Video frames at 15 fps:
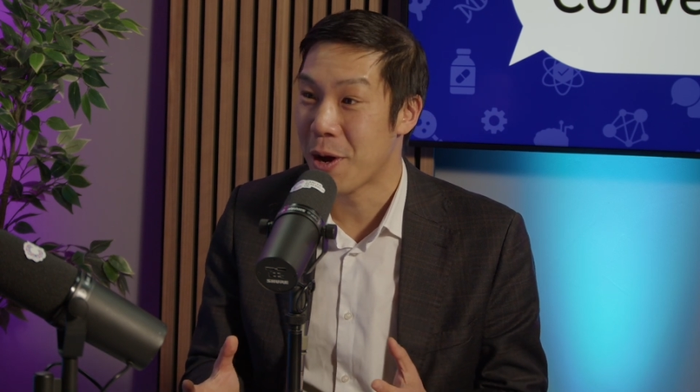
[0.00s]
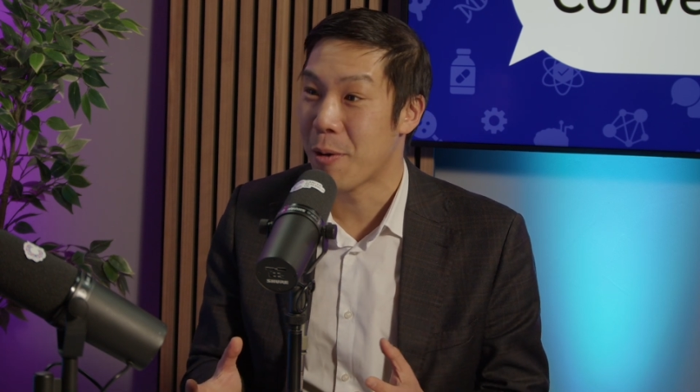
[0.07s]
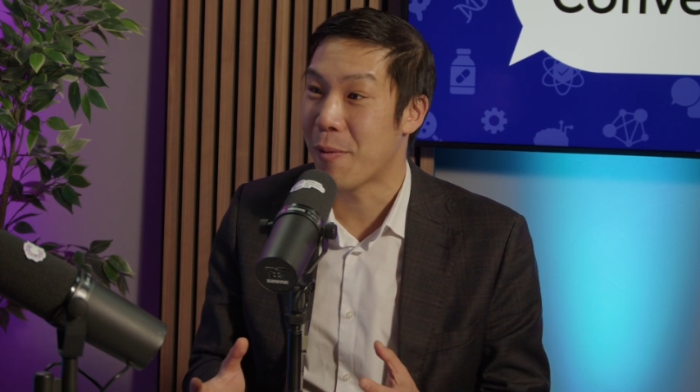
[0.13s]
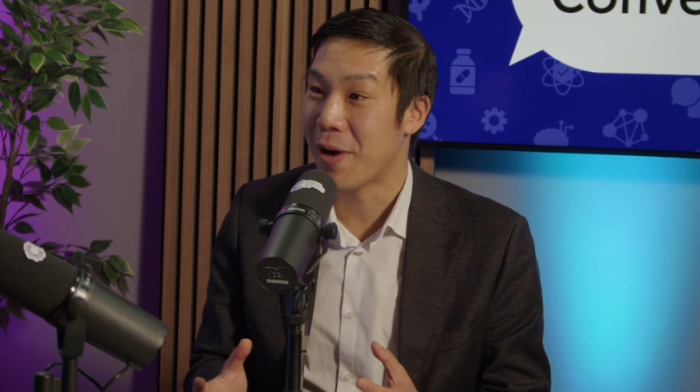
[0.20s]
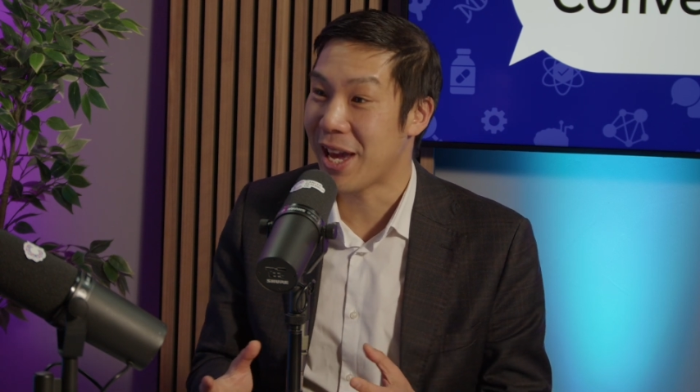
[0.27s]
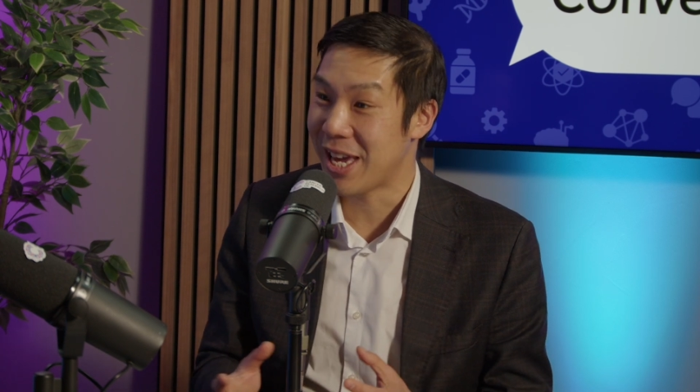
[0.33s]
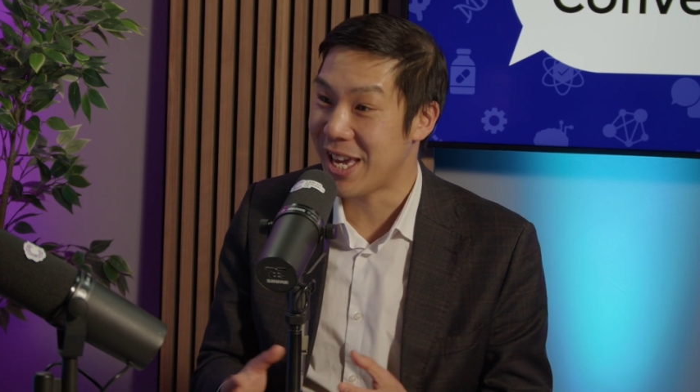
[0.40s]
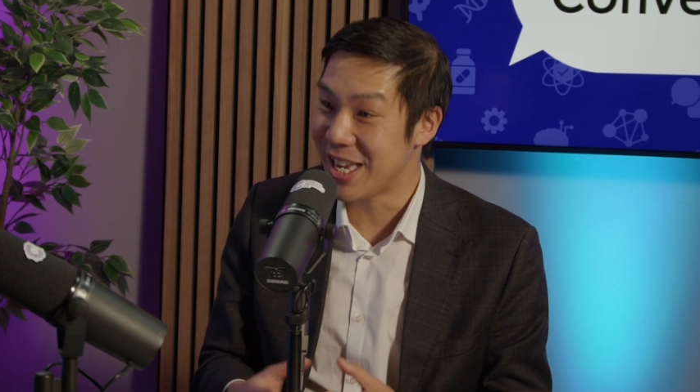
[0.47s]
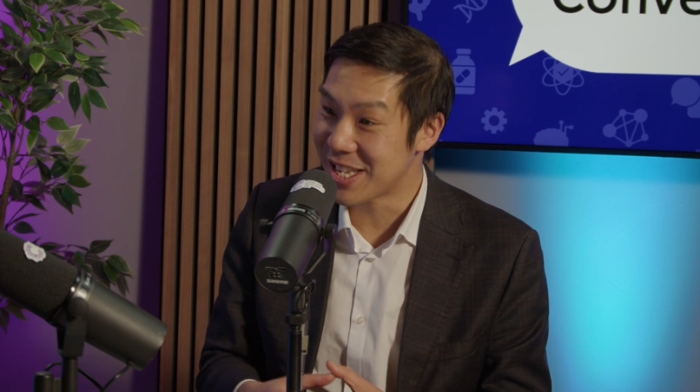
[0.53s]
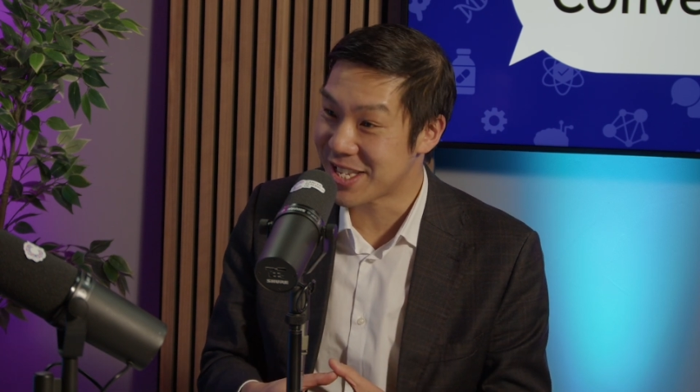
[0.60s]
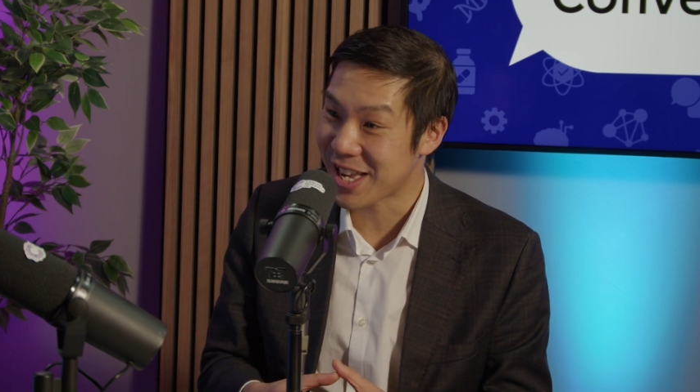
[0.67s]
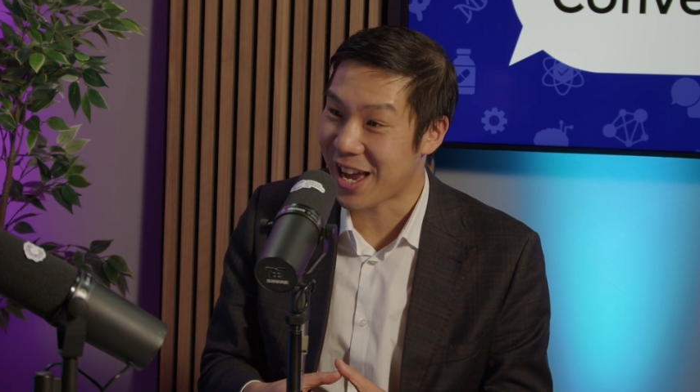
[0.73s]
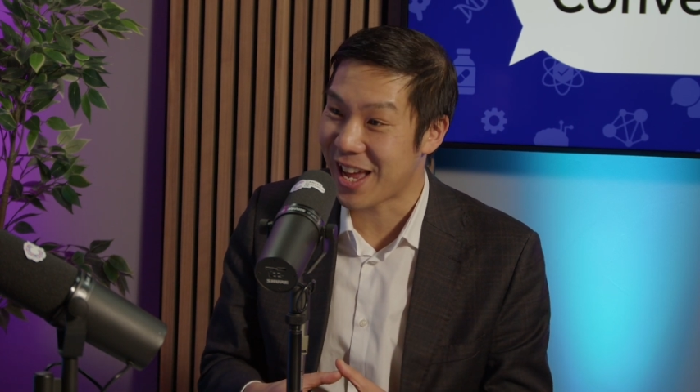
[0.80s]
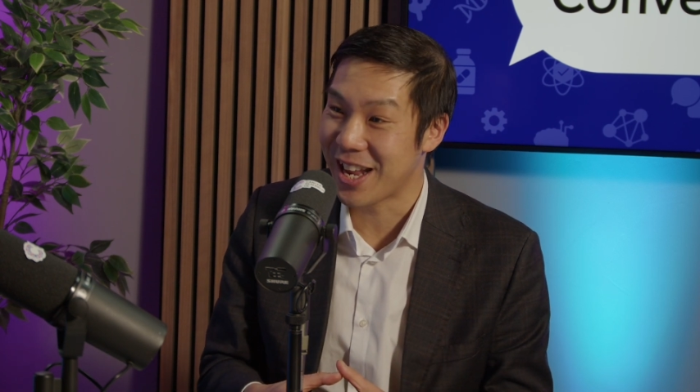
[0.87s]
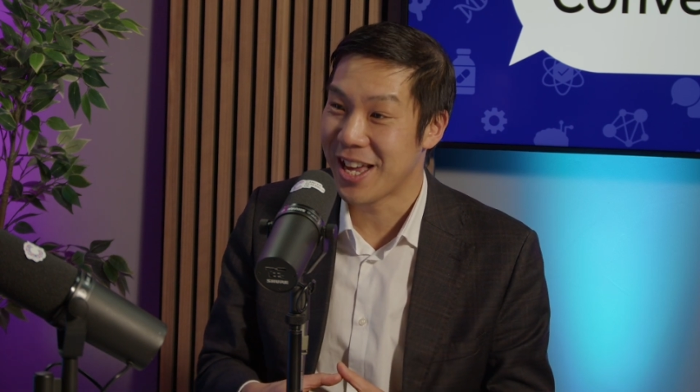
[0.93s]
where he
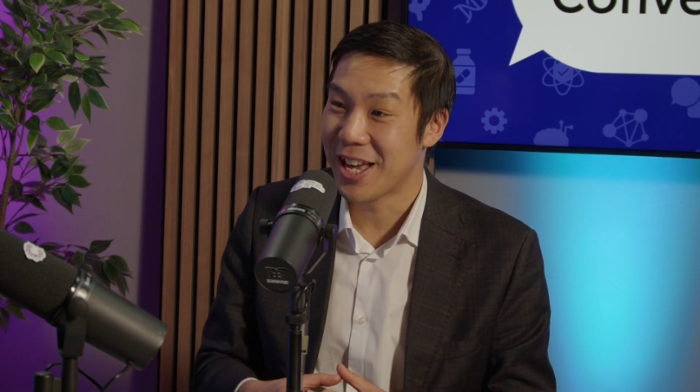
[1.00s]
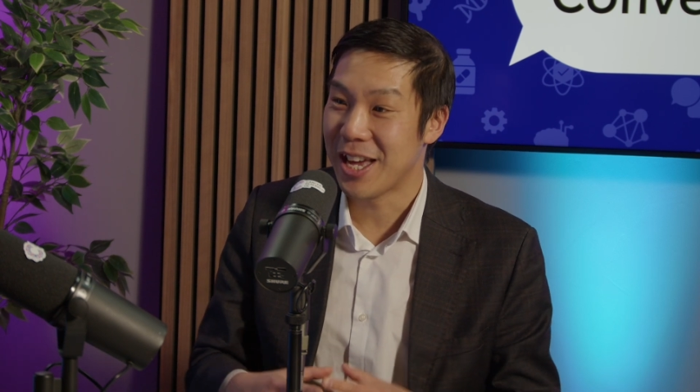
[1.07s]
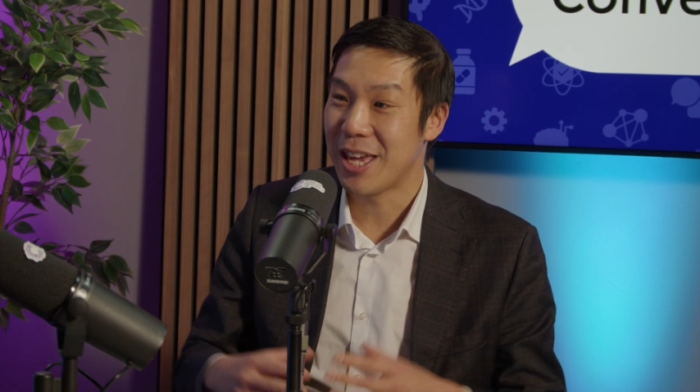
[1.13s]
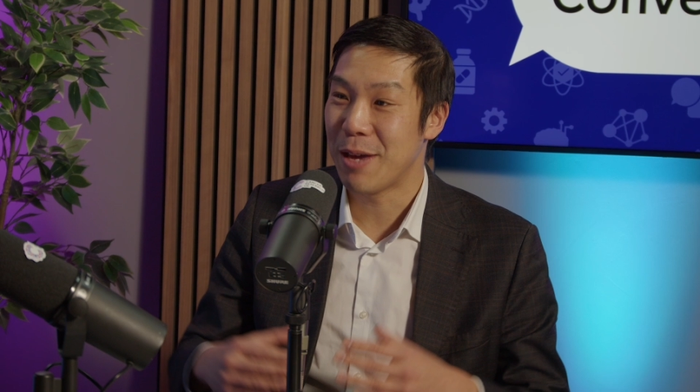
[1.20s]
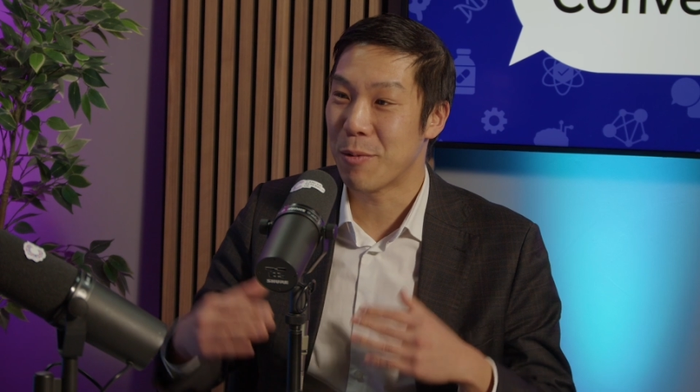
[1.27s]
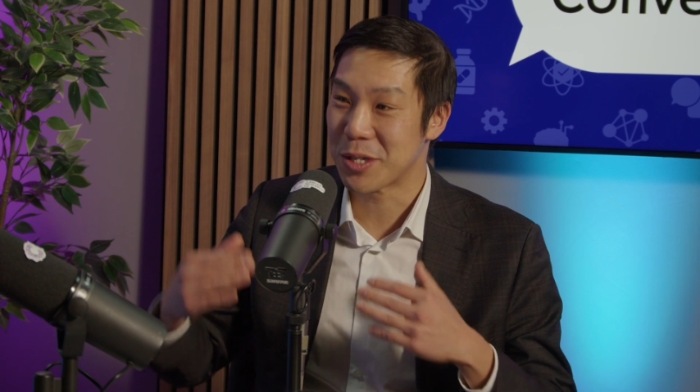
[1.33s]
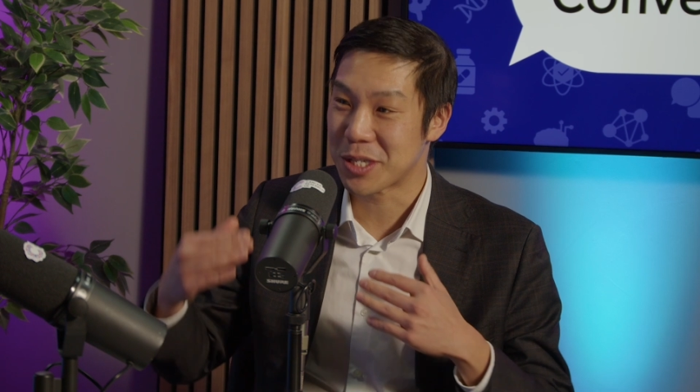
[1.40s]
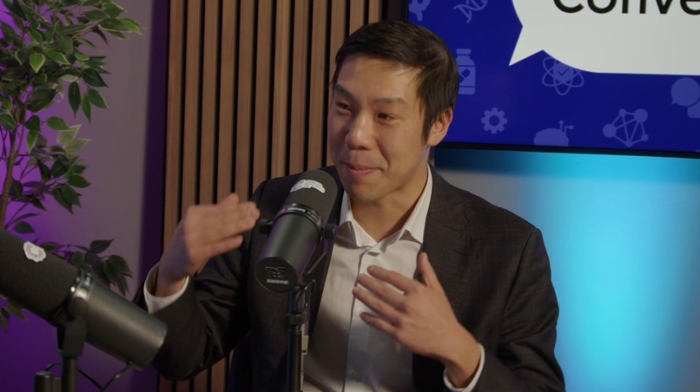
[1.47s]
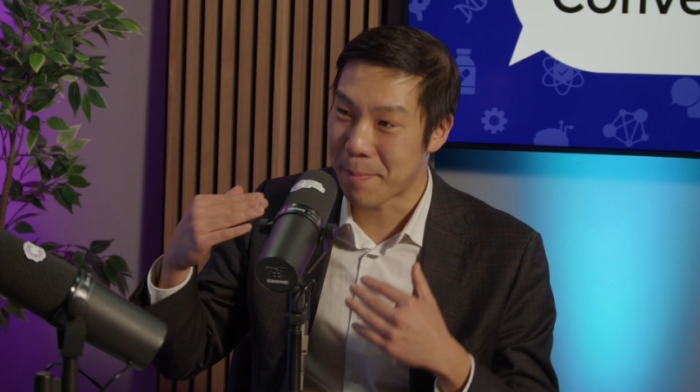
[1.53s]
said he wants